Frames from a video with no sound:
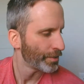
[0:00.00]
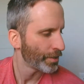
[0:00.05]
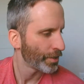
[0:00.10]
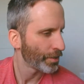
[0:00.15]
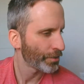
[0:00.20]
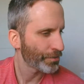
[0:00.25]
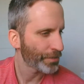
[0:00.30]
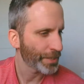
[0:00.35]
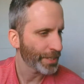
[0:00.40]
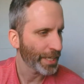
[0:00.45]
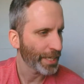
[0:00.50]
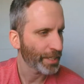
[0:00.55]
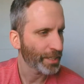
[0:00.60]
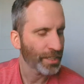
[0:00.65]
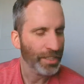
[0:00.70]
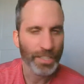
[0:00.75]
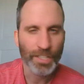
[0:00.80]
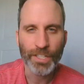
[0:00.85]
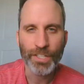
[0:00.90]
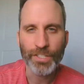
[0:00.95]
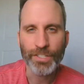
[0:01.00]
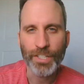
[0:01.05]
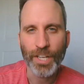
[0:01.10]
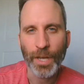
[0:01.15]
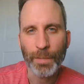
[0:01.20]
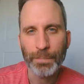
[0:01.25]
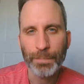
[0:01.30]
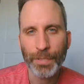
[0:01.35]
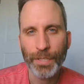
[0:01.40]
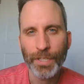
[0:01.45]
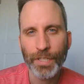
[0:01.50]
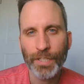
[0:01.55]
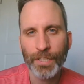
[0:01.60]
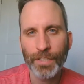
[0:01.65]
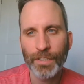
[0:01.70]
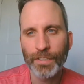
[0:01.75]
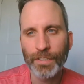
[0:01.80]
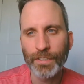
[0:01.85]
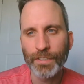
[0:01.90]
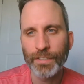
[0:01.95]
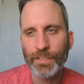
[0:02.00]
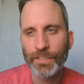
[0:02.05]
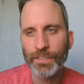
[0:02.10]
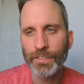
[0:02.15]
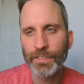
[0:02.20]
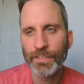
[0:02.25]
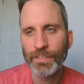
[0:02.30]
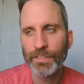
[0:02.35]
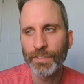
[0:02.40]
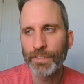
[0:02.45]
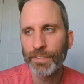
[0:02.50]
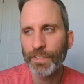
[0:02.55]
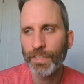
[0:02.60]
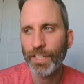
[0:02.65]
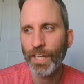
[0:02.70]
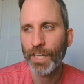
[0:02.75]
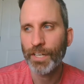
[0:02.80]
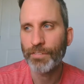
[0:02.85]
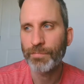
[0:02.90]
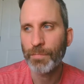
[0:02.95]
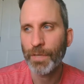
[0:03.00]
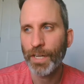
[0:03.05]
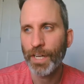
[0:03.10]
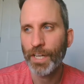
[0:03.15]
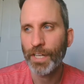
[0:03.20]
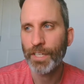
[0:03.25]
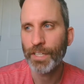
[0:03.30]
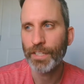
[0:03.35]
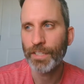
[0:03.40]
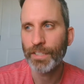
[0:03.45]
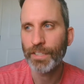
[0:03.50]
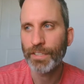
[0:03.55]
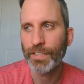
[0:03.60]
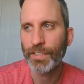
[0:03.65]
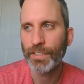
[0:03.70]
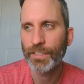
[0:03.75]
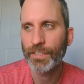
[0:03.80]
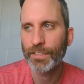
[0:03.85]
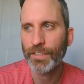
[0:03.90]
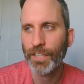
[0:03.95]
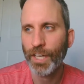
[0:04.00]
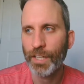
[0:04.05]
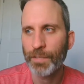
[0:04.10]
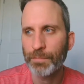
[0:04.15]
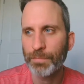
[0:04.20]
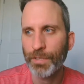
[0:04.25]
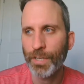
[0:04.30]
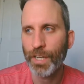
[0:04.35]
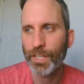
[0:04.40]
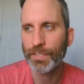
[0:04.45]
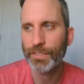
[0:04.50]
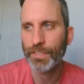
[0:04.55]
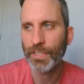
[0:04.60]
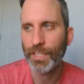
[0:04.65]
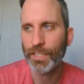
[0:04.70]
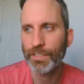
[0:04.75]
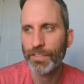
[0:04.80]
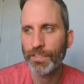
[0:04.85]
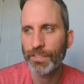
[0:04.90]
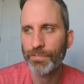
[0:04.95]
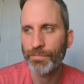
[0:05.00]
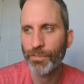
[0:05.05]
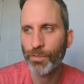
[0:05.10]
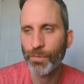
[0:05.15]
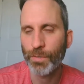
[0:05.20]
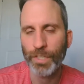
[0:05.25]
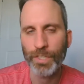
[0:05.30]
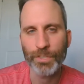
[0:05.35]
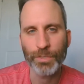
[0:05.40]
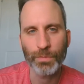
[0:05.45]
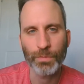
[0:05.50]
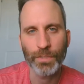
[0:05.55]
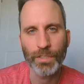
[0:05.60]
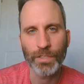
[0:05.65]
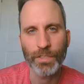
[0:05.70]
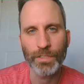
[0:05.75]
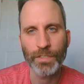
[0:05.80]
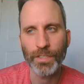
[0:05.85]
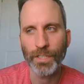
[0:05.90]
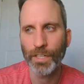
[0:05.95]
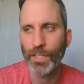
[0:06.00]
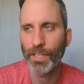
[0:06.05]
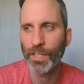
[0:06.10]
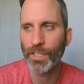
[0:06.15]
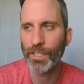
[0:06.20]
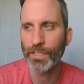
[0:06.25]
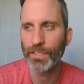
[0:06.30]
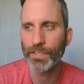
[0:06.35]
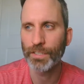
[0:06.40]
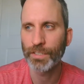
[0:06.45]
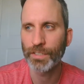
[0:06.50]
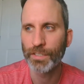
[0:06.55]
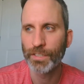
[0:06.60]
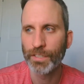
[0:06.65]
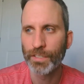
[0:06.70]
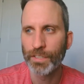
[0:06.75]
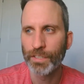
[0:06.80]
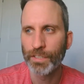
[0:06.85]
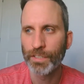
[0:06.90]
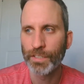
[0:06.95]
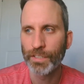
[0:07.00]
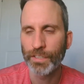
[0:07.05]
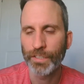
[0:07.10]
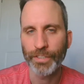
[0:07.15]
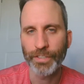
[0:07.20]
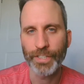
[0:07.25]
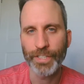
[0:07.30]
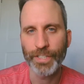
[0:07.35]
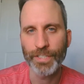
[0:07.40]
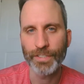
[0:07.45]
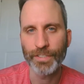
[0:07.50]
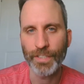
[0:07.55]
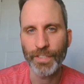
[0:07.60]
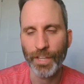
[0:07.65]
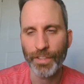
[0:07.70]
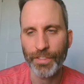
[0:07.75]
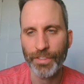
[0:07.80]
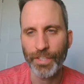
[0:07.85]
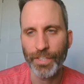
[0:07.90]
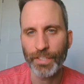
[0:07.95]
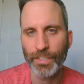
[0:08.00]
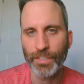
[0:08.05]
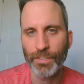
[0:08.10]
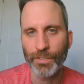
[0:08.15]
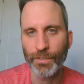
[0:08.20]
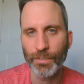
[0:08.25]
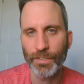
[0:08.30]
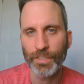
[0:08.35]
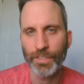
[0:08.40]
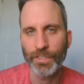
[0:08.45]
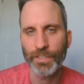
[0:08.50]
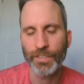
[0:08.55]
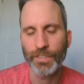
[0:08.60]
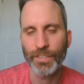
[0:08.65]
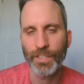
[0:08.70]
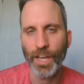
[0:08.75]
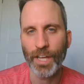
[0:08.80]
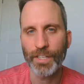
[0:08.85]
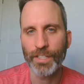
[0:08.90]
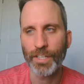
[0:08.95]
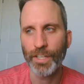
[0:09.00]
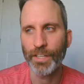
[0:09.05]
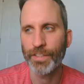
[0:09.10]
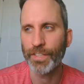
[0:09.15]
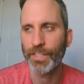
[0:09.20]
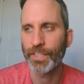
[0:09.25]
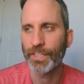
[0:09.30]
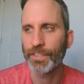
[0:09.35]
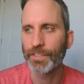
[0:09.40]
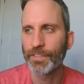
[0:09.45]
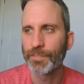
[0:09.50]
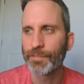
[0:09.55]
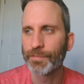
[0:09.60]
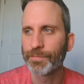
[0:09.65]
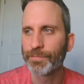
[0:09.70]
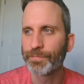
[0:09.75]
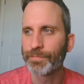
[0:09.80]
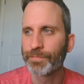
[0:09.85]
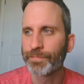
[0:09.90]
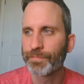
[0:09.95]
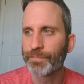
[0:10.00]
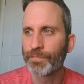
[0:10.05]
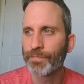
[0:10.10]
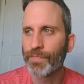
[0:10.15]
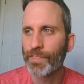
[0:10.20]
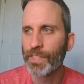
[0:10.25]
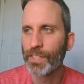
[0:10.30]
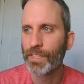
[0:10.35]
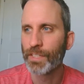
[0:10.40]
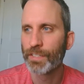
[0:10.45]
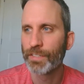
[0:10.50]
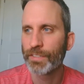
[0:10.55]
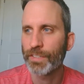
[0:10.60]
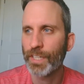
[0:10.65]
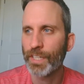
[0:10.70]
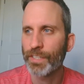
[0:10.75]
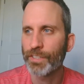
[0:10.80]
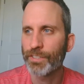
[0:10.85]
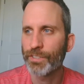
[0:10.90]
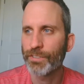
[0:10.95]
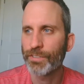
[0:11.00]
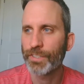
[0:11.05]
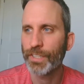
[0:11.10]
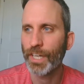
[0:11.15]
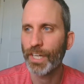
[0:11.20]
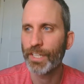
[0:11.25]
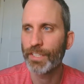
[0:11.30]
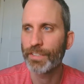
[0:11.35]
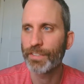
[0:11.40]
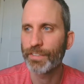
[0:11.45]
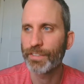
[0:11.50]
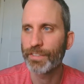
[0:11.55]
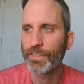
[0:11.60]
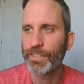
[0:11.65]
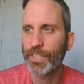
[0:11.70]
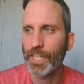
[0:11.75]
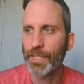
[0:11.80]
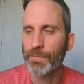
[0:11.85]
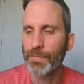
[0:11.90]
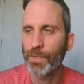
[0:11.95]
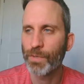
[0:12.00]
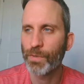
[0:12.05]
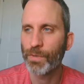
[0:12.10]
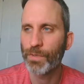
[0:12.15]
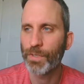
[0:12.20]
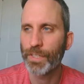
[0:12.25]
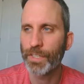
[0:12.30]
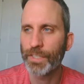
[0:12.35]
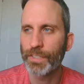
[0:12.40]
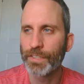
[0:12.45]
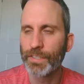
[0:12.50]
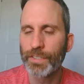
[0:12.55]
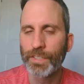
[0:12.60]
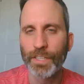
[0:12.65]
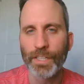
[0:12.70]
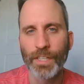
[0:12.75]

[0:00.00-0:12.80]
Hopefully that clears up kind of my thought process, for what it's worth, on there is nothing or there is not nothing. Kind of two sides of the same coin.